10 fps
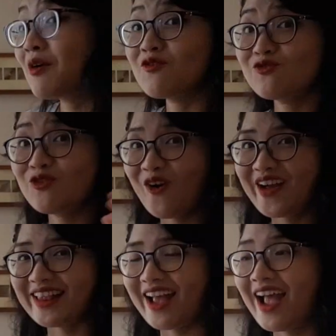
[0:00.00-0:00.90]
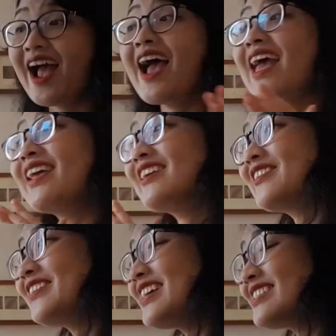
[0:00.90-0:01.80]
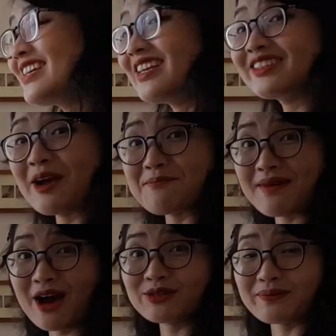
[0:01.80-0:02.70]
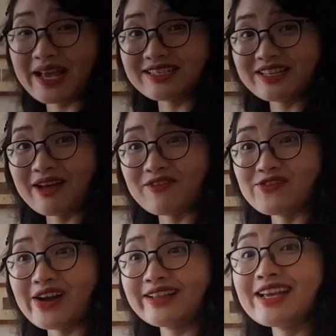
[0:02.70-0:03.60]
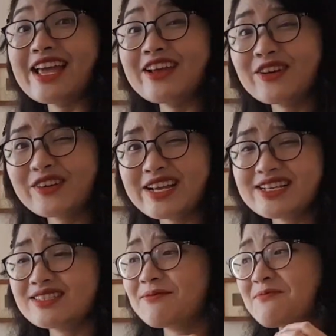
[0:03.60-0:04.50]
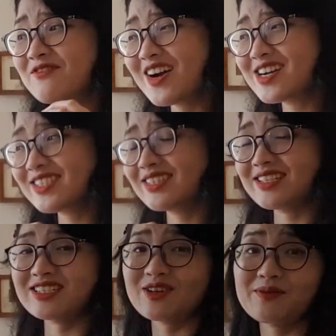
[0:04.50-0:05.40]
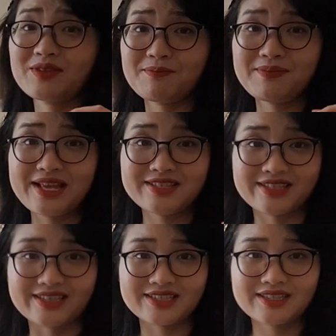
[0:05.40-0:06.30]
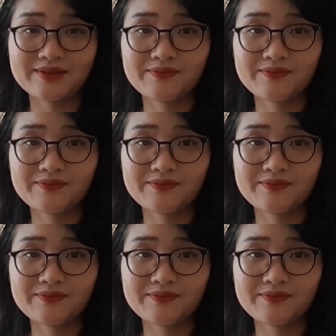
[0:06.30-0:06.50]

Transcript: Voila! Increasing the amount of SDF1 increases the fuzziness of the pieces,